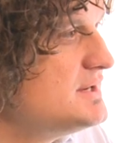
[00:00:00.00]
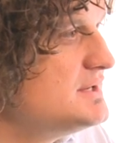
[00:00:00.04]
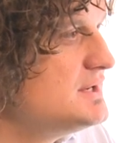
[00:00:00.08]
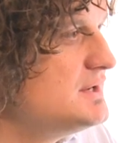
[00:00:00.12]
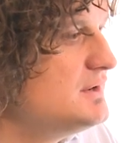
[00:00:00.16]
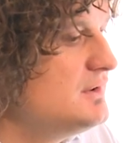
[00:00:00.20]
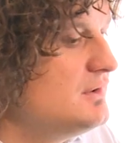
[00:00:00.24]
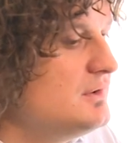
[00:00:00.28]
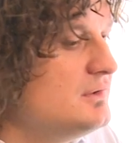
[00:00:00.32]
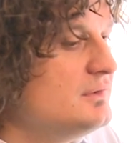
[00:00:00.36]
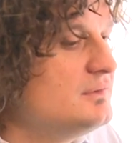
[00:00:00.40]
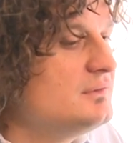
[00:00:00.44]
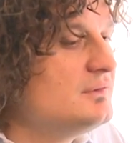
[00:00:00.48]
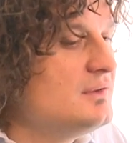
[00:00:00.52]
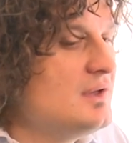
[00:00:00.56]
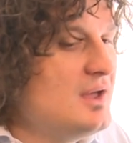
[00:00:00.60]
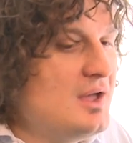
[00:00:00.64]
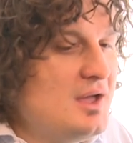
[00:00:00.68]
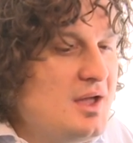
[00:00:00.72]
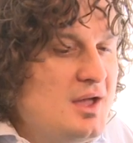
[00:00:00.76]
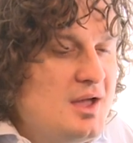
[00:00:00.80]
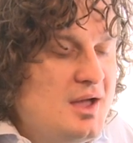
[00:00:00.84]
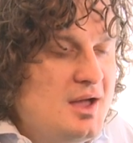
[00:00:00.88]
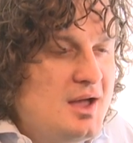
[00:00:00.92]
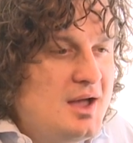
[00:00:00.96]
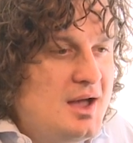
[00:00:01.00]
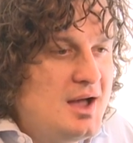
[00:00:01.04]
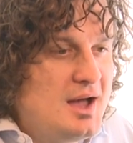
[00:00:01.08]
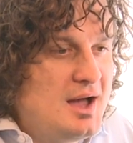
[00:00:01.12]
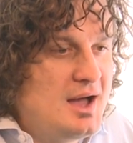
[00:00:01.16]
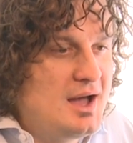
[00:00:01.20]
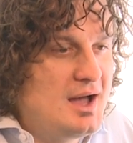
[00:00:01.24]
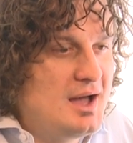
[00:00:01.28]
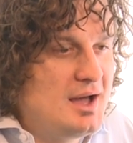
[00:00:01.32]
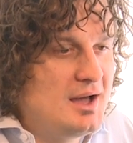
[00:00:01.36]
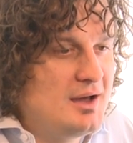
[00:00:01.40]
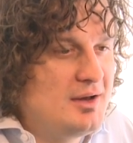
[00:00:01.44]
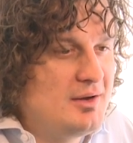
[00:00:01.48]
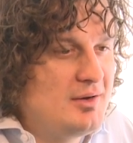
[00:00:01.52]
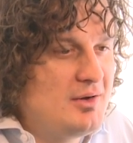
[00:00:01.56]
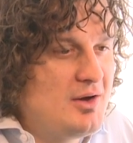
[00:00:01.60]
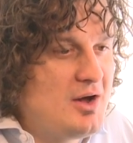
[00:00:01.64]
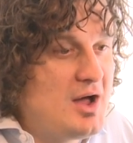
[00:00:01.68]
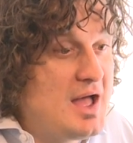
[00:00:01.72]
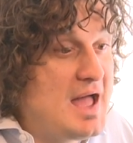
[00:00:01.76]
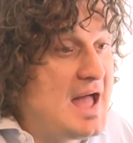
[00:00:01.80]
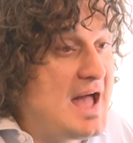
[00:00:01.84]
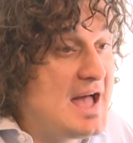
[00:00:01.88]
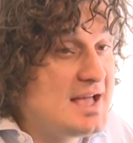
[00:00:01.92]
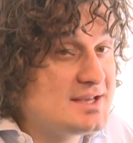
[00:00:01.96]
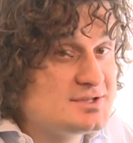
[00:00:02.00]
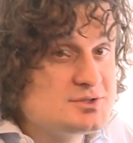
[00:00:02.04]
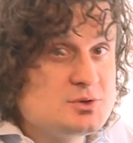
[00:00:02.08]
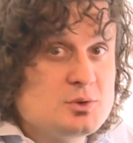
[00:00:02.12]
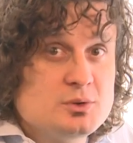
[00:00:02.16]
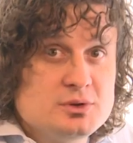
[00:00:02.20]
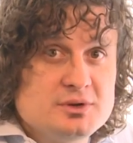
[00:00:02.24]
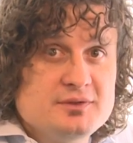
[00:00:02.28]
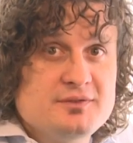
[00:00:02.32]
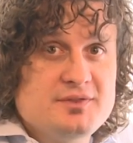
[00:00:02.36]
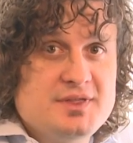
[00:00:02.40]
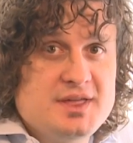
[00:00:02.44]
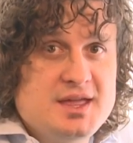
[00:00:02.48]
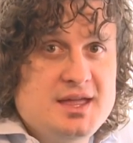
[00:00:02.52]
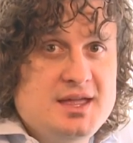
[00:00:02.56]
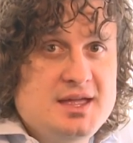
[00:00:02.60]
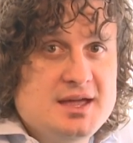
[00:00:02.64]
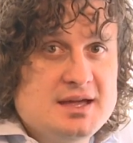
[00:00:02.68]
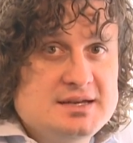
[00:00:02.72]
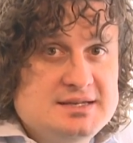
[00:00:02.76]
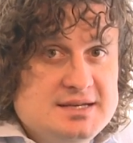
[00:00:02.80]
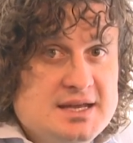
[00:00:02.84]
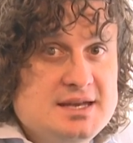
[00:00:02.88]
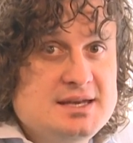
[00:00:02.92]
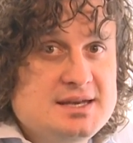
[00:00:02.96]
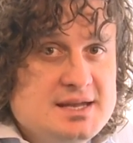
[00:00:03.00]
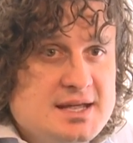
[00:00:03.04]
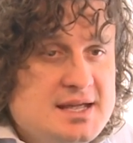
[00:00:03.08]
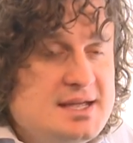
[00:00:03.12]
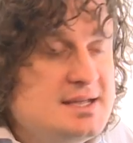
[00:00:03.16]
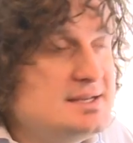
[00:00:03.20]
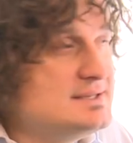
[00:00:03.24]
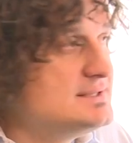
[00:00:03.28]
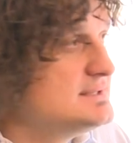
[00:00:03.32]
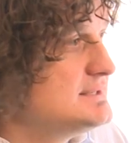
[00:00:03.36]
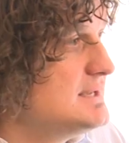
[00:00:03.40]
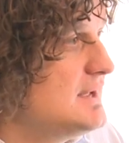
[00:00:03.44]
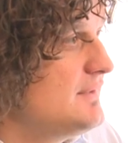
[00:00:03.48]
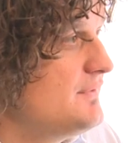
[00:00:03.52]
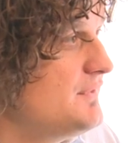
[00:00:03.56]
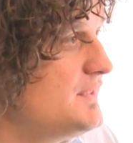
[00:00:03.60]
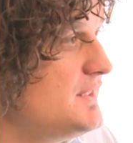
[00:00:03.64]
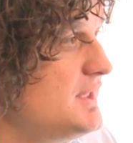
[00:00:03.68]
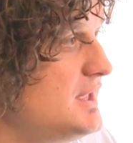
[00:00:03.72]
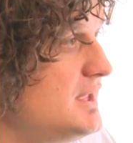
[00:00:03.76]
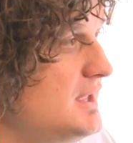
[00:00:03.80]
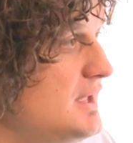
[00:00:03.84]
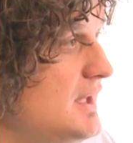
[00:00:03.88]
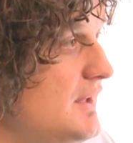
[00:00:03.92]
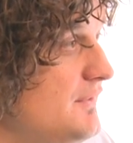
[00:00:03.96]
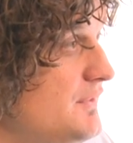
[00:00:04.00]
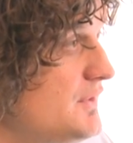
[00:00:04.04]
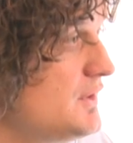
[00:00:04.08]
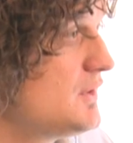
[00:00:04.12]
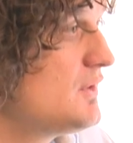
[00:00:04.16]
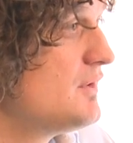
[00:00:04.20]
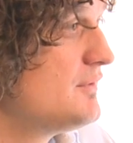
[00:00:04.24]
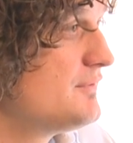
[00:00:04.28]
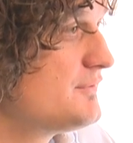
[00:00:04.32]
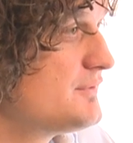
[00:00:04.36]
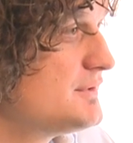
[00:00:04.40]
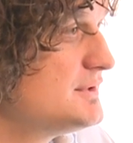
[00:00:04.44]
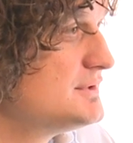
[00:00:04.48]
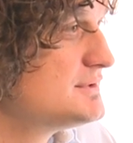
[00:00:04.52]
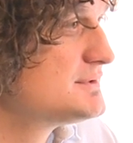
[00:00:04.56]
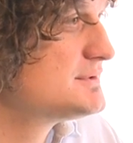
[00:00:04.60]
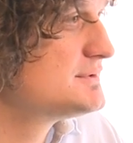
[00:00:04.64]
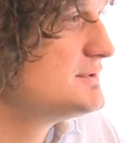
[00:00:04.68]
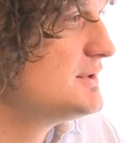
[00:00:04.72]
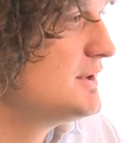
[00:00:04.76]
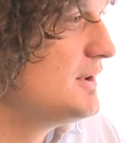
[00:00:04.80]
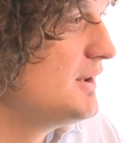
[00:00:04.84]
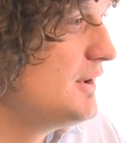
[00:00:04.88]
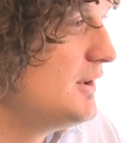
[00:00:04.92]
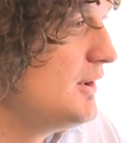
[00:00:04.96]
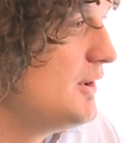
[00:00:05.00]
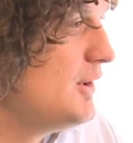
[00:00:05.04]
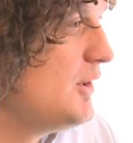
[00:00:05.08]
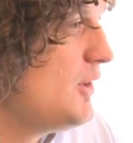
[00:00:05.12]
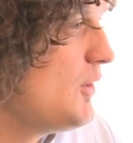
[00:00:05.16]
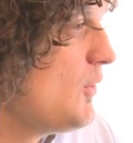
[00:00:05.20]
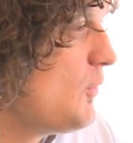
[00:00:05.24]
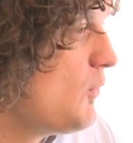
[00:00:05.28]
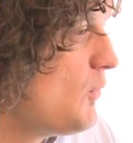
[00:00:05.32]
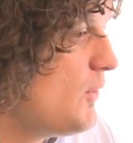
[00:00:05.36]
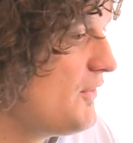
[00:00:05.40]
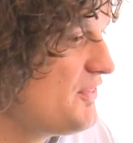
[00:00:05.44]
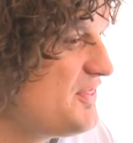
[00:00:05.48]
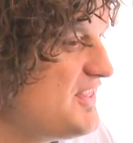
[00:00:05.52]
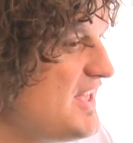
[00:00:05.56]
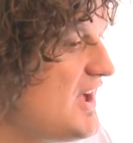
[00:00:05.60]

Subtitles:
iTnews, I asked all of the attendees at the conference what